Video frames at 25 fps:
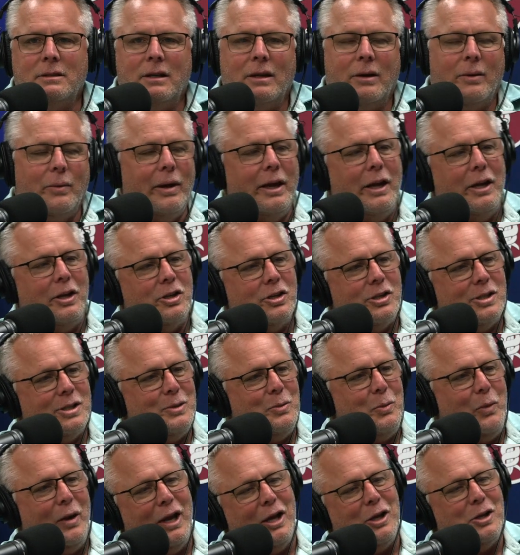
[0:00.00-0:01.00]
We, under-
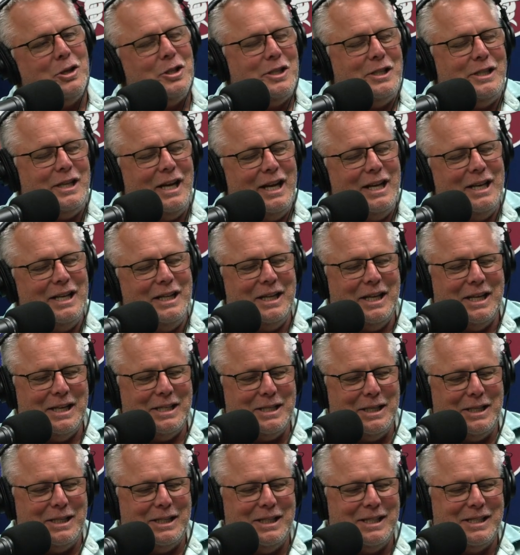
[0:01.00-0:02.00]
we understand
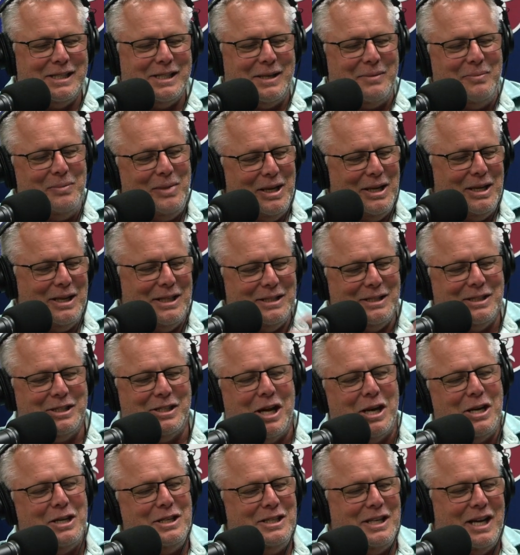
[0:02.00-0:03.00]
that uh, this can be a
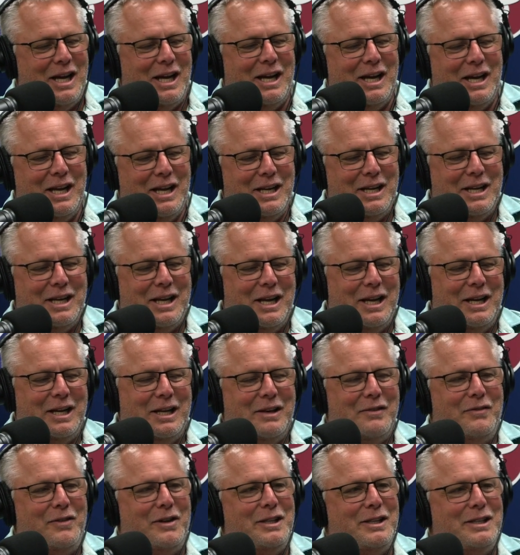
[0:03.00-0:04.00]
tongue tying kind
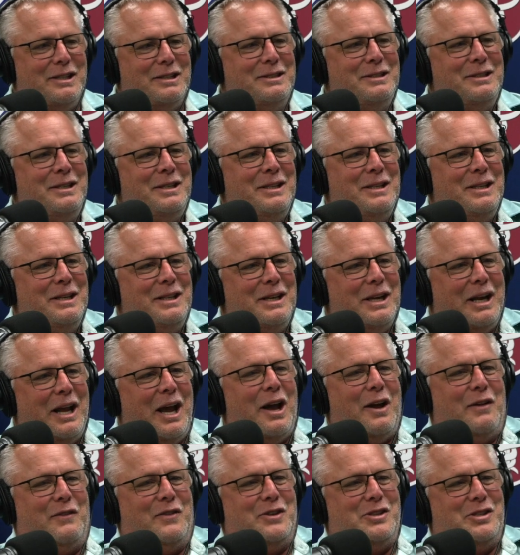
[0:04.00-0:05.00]
of a
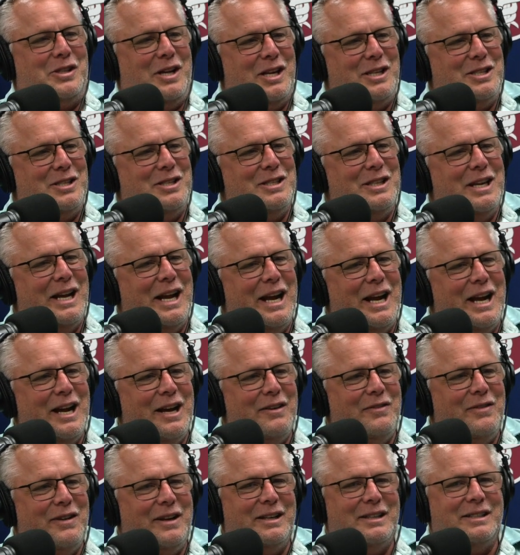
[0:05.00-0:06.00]
conversation to
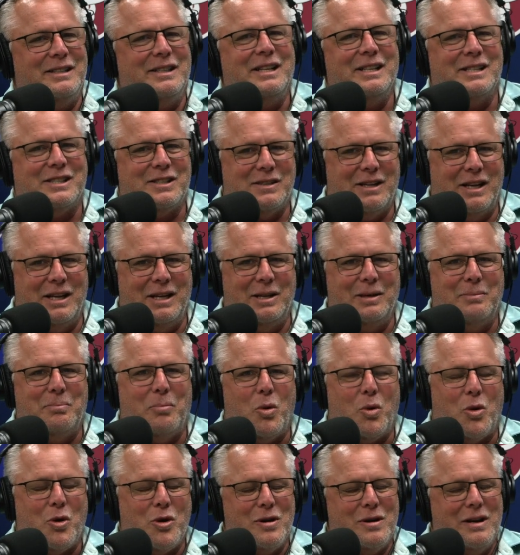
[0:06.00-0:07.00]
have, and it's an,
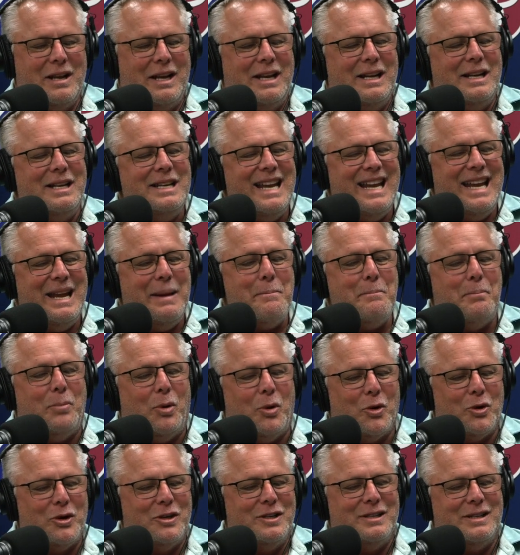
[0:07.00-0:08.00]
an
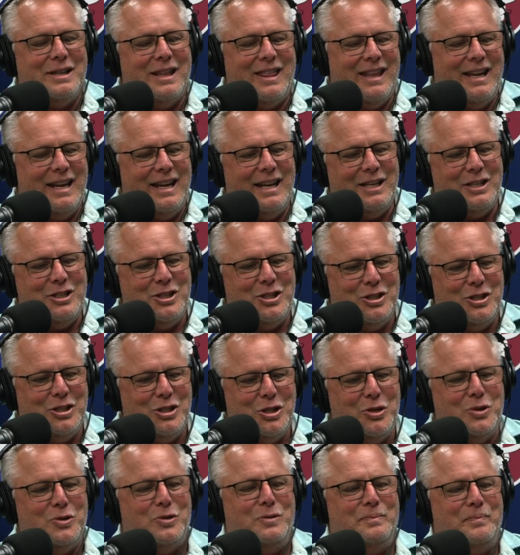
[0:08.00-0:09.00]
important thing to
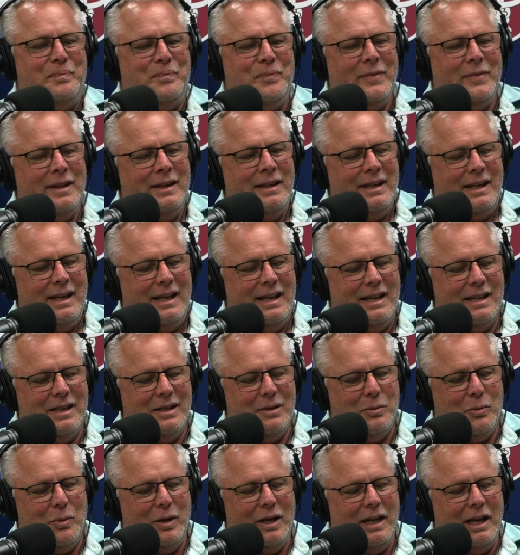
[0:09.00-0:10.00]
do.
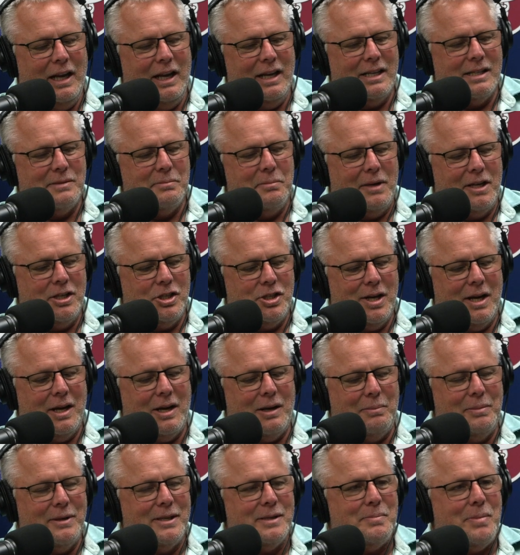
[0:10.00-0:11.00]
And we need as much
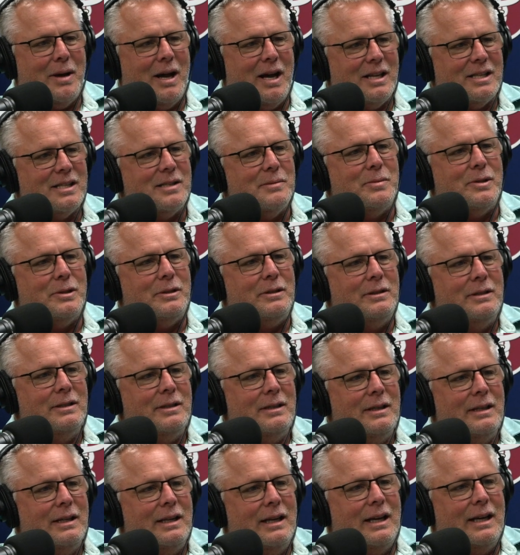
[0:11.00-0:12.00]
help as possible.
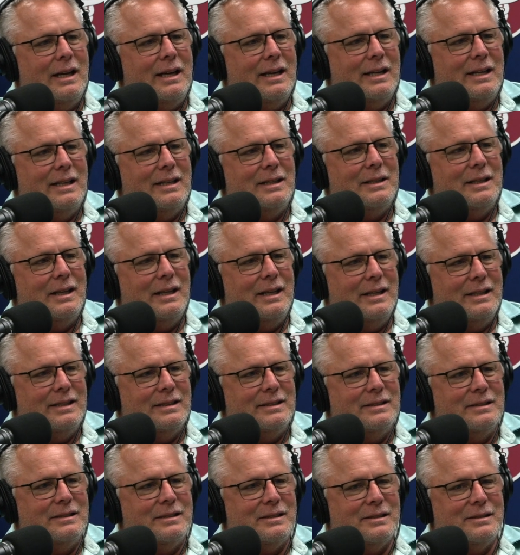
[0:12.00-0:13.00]
Uh,
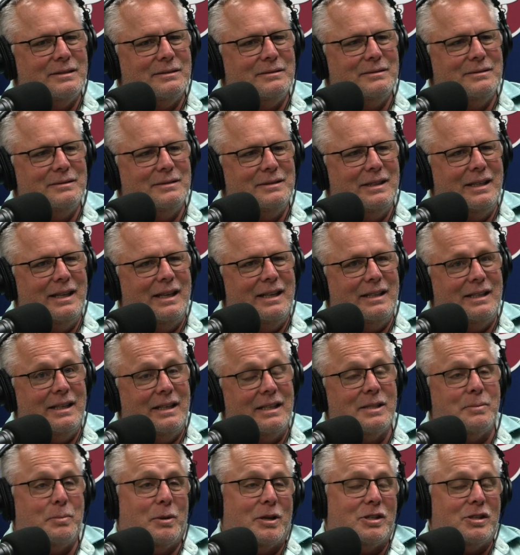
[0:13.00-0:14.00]
and uh,
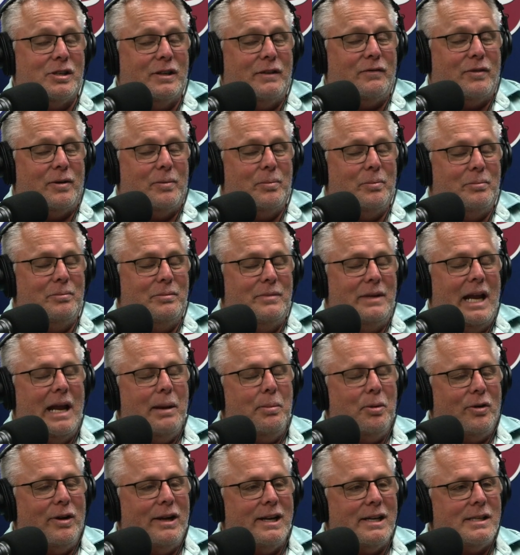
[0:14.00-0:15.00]
especially from
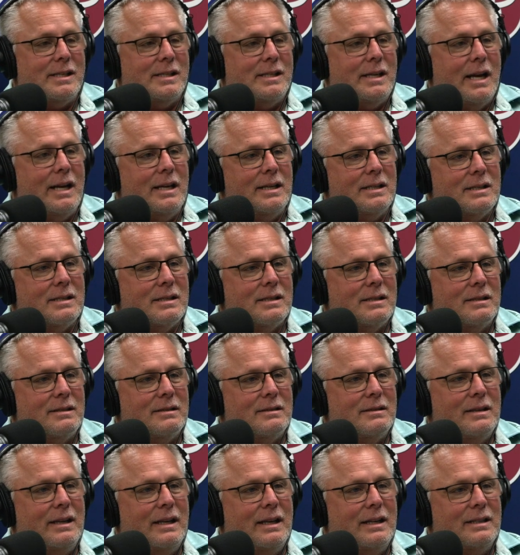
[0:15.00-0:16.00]
neighboring states
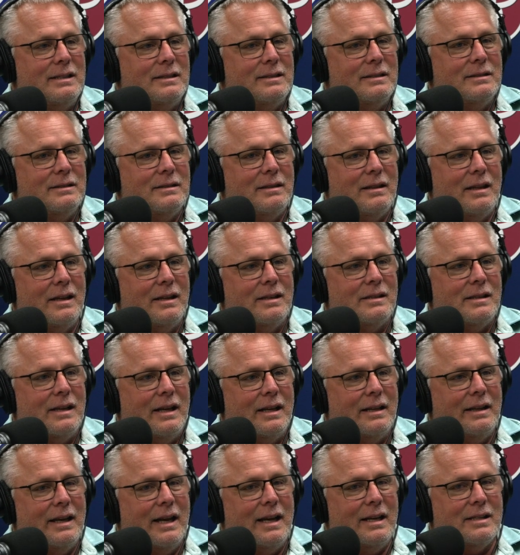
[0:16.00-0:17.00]
and, and things
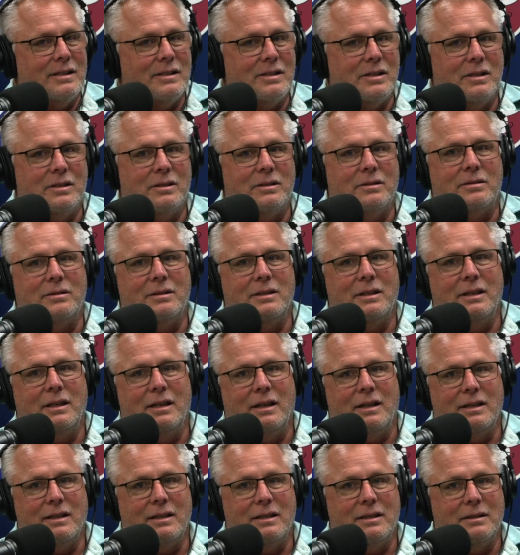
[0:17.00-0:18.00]
like that. So
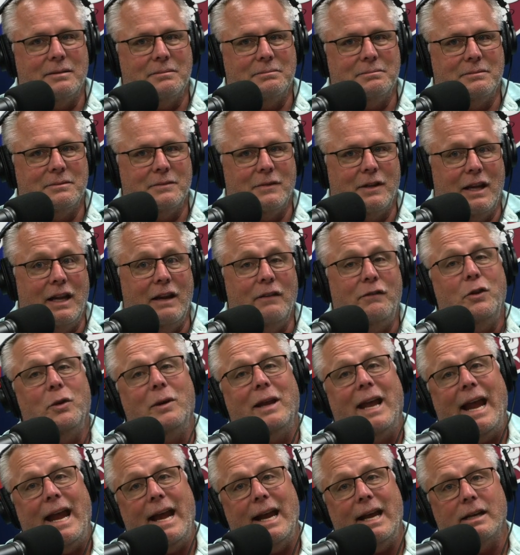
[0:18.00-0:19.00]
uh, if you
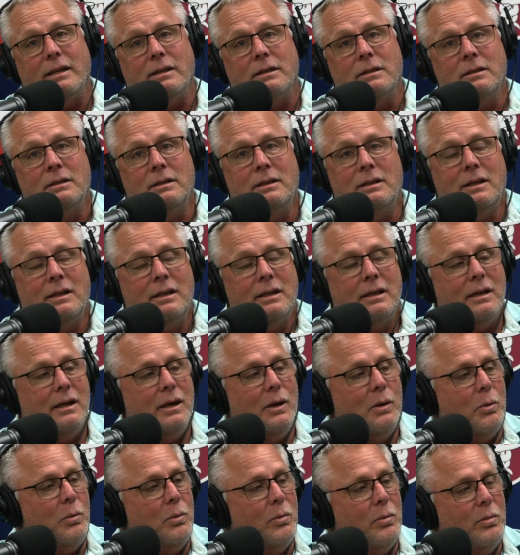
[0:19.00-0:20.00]
can,
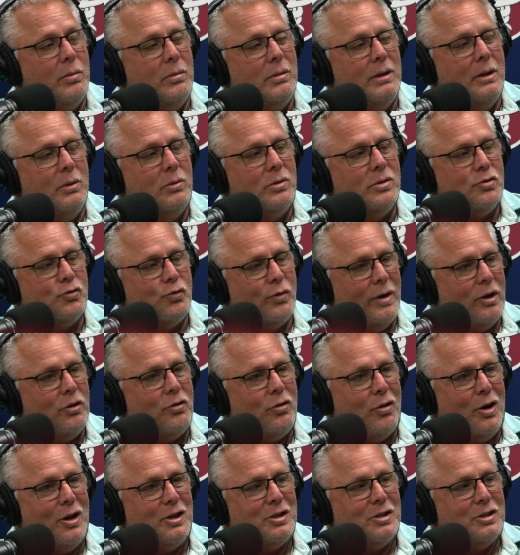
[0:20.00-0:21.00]
uh, it was
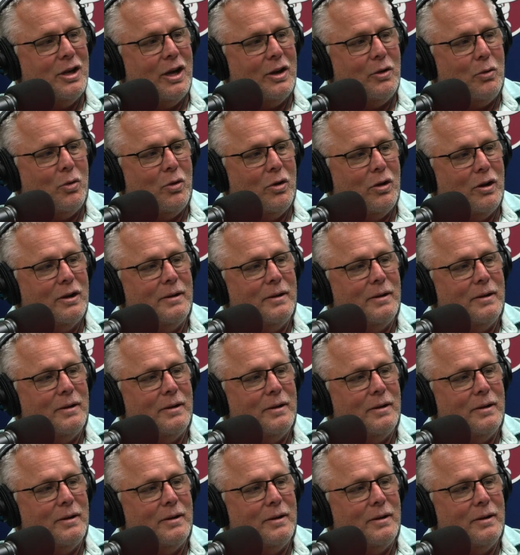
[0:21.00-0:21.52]
redcross.org